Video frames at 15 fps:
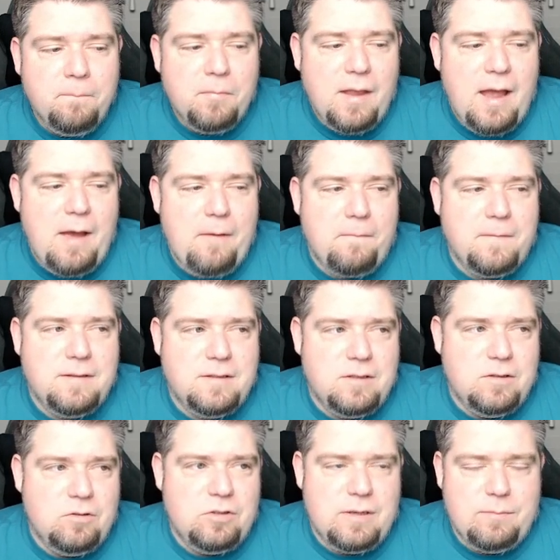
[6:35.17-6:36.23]
Having to
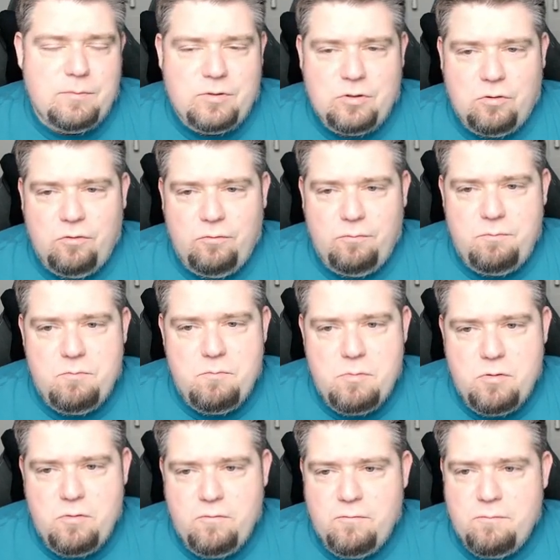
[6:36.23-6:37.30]
do some sort of
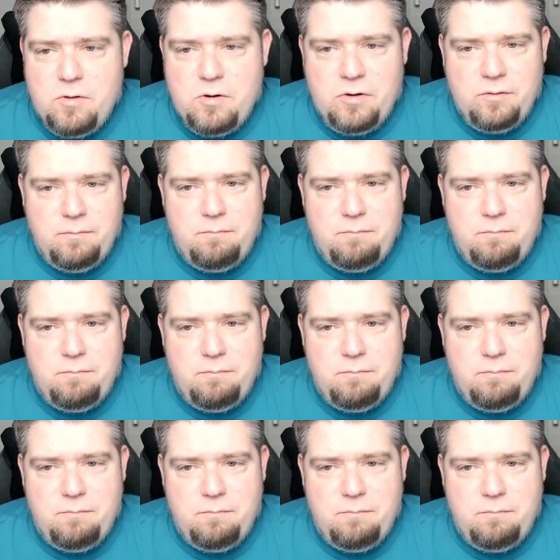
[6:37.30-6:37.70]
movement